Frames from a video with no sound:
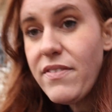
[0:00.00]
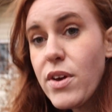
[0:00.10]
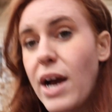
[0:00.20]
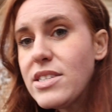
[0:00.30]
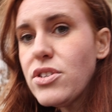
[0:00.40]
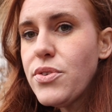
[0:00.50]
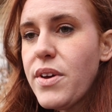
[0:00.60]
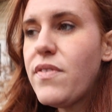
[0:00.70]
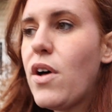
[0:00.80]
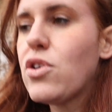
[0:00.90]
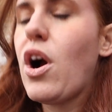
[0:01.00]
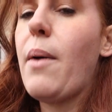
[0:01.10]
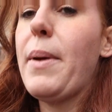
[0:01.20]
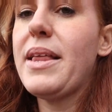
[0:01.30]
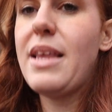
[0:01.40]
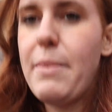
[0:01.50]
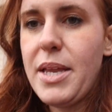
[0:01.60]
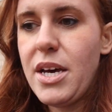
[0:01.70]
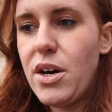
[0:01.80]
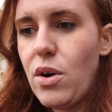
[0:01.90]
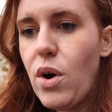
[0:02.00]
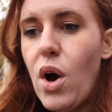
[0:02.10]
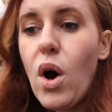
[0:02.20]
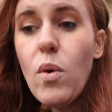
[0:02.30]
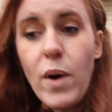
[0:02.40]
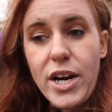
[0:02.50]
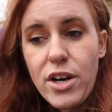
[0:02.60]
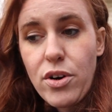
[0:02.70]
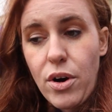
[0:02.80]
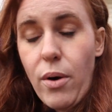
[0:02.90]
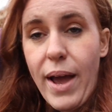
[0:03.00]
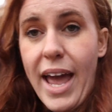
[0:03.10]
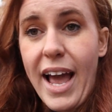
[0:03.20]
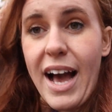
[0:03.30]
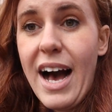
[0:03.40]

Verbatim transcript: If you guys are doing fall cropping, let me know what you're growing.